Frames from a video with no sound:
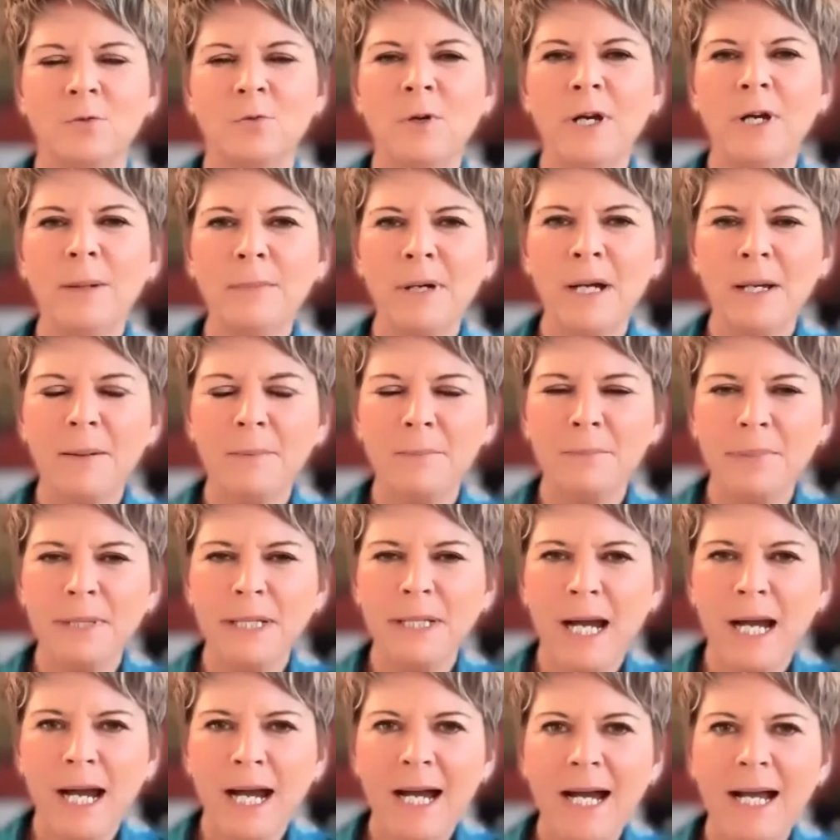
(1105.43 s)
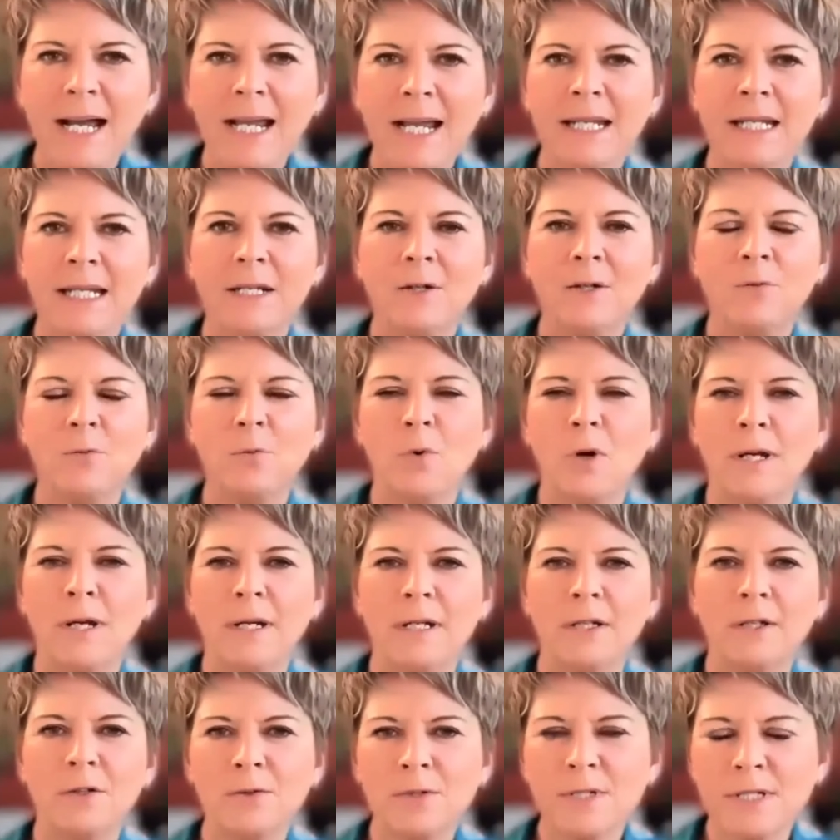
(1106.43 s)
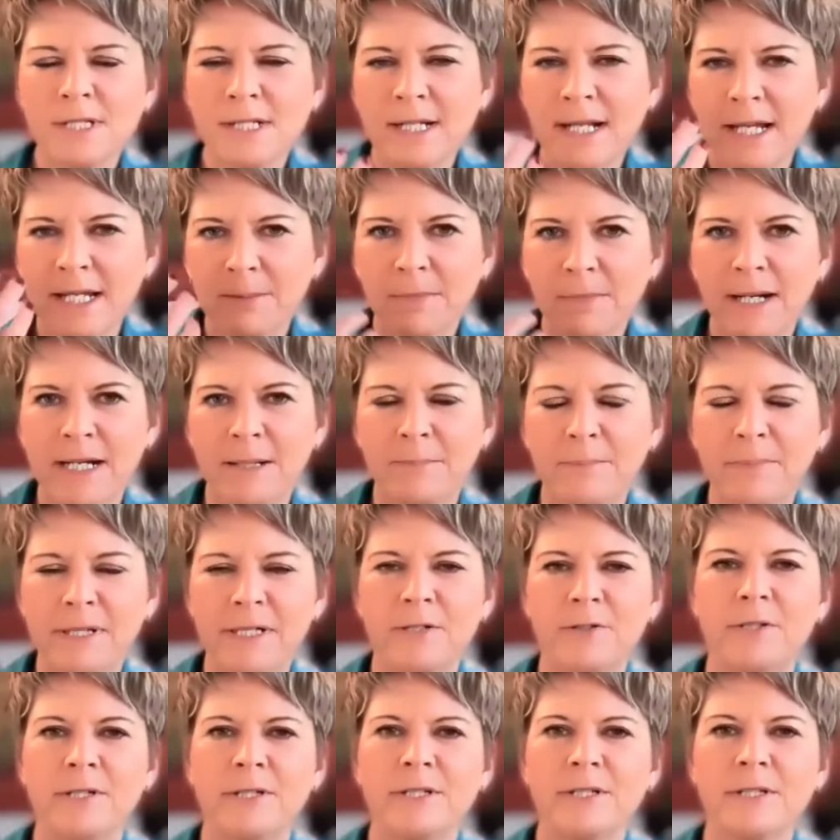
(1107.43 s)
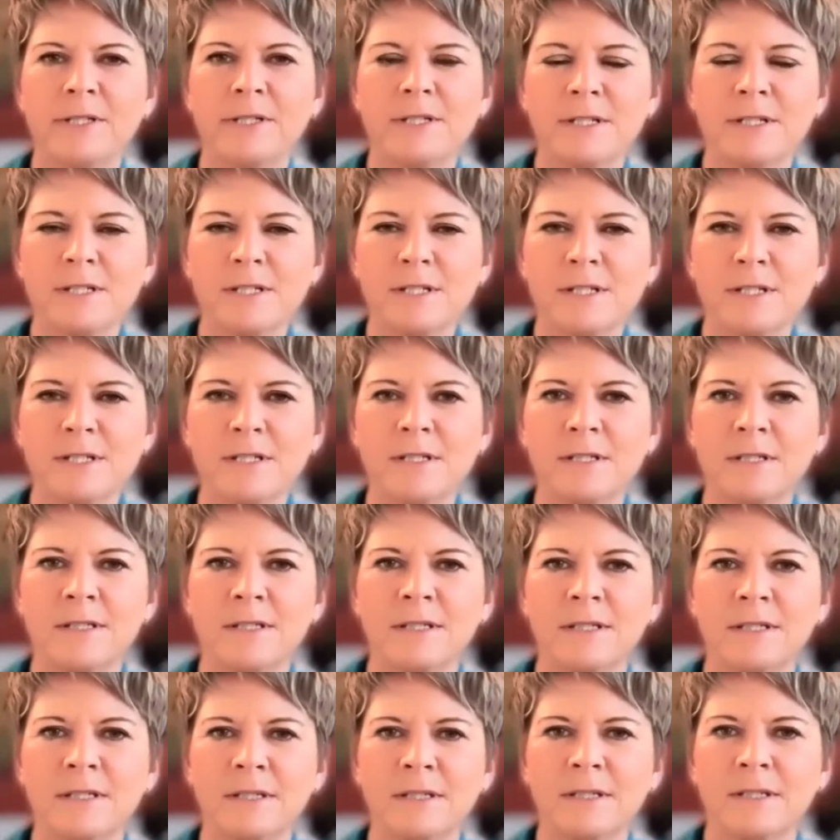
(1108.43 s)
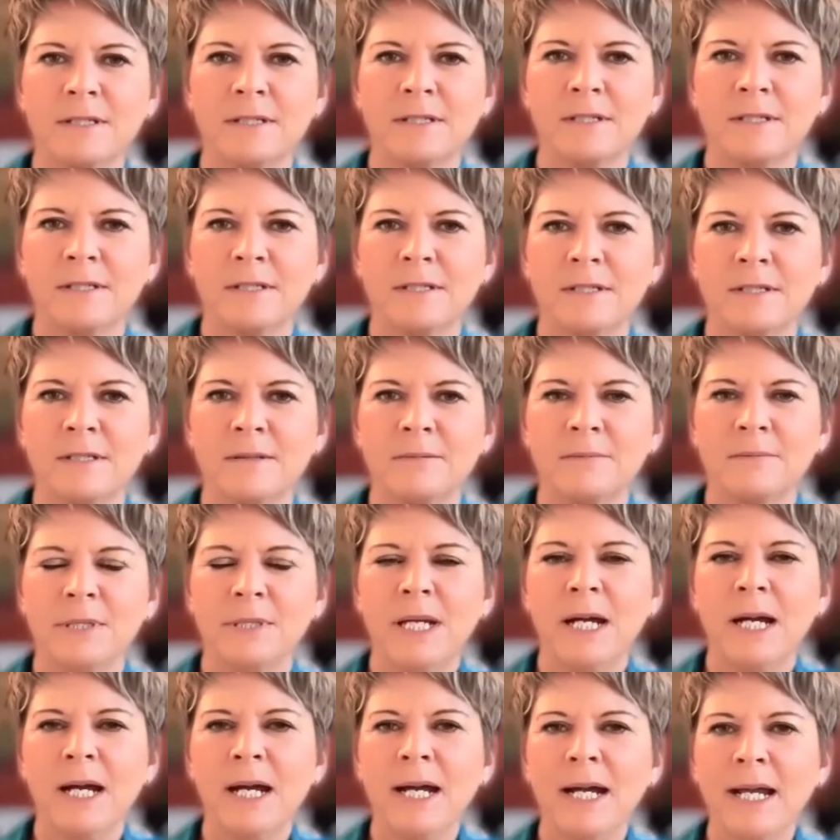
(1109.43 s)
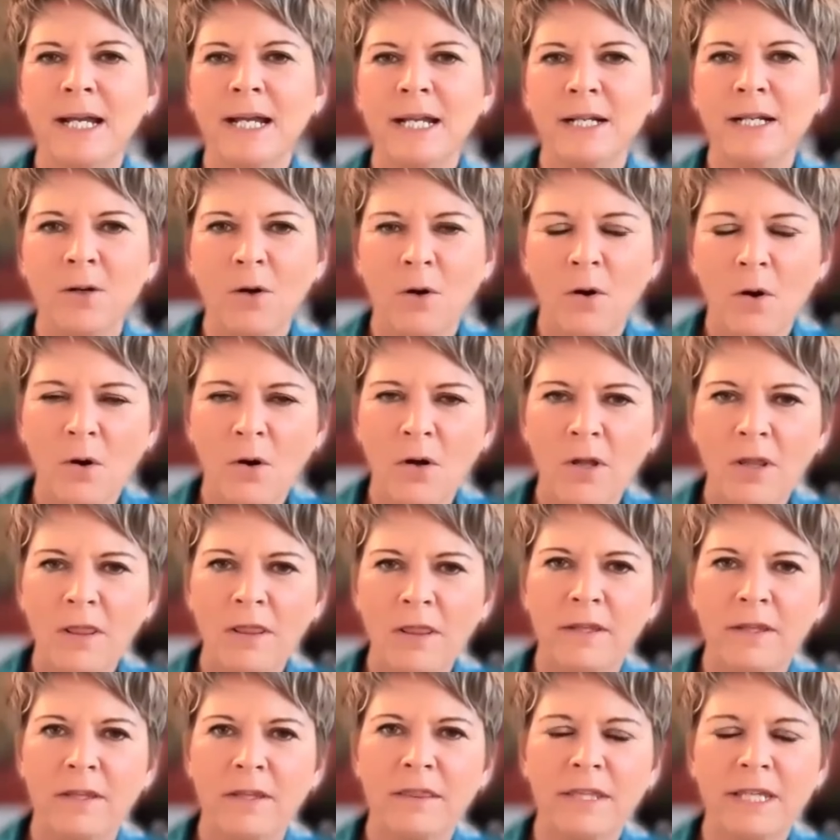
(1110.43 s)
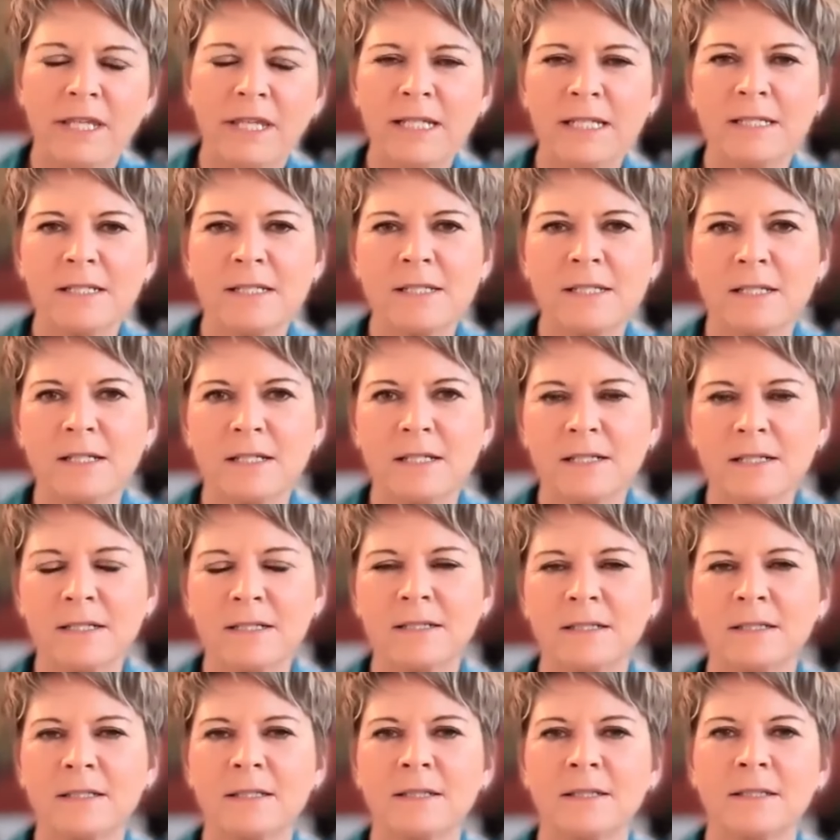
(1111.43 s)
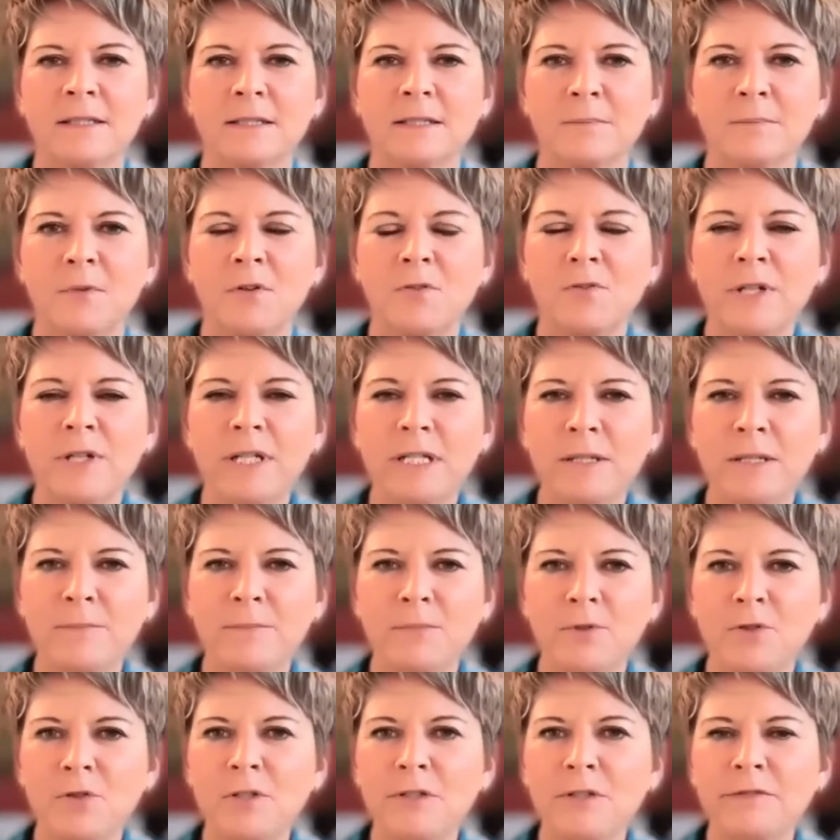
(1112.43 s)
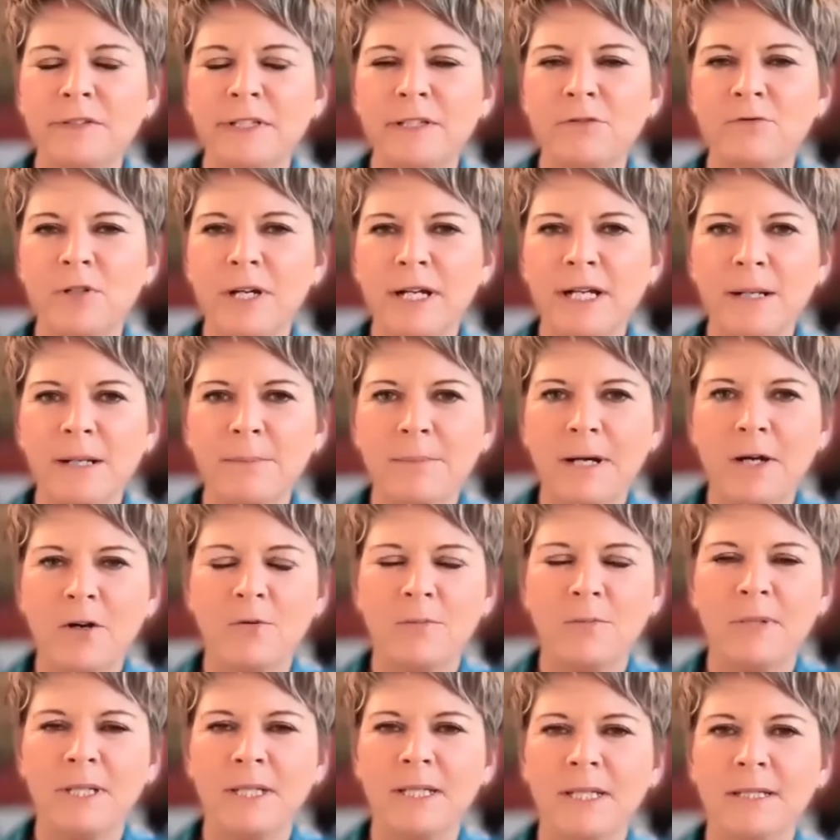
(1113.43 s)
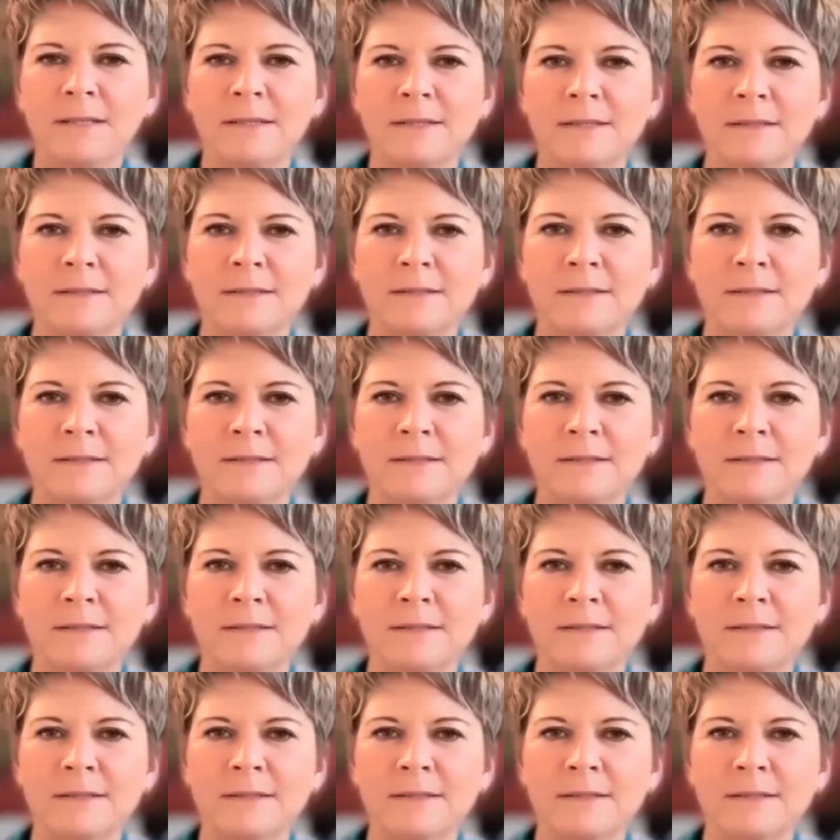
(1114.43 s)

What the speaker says: Where am I behind what looks like my appearances? Behind all the things that Marina beautifully read about me.